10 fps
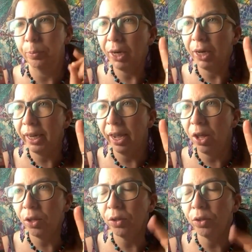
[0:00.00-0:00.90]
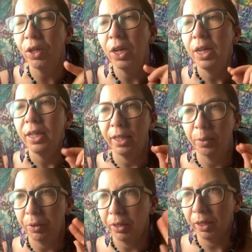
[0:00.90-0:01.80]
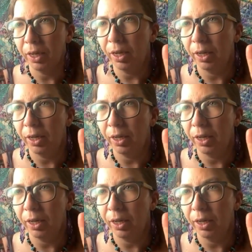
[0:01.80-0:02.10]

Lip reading: brain health, to help with the